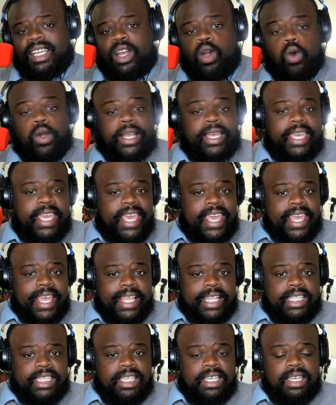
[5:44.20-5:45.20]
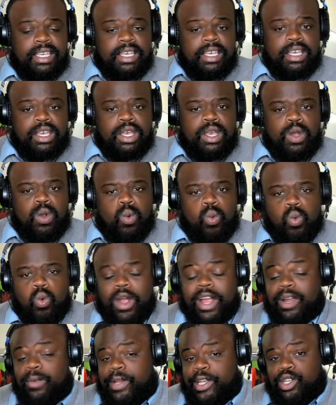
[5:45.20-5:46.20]
or kids,
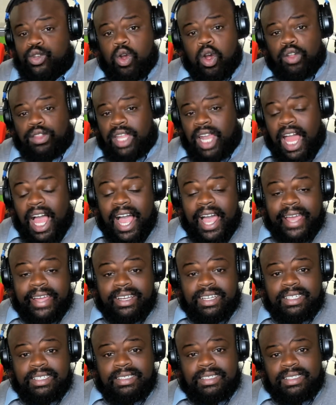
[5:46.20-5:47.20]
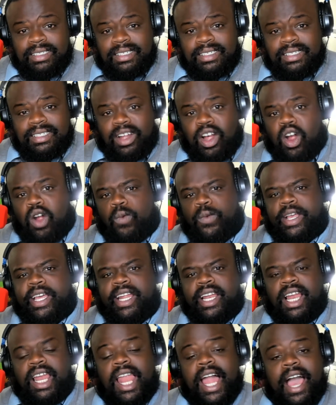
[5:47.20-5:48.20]
where do we draw the line? Are we
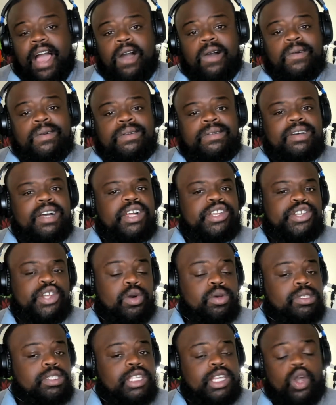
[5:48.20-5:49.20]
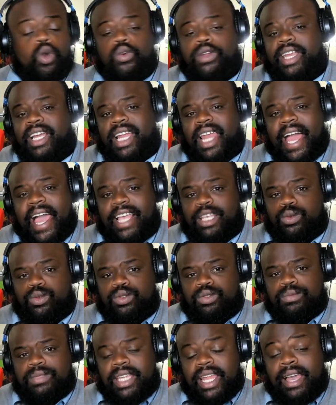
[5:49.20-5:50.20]
going to allow adults to go into
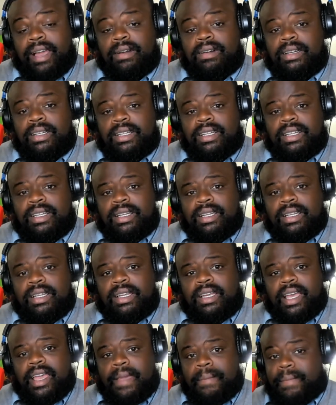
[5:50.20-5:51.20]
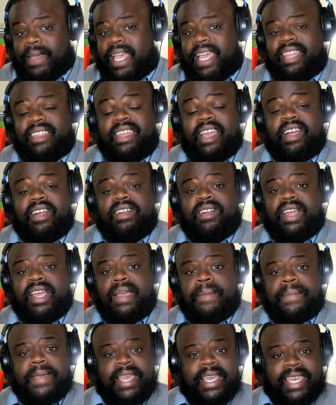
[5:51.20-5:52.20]
classrooms now and be in there
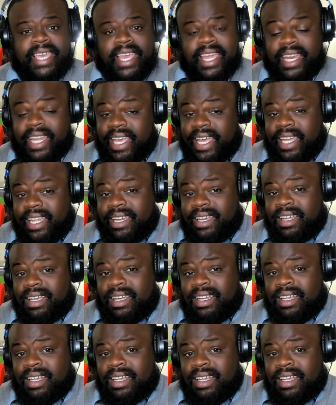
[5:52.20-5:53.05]
and be a kid again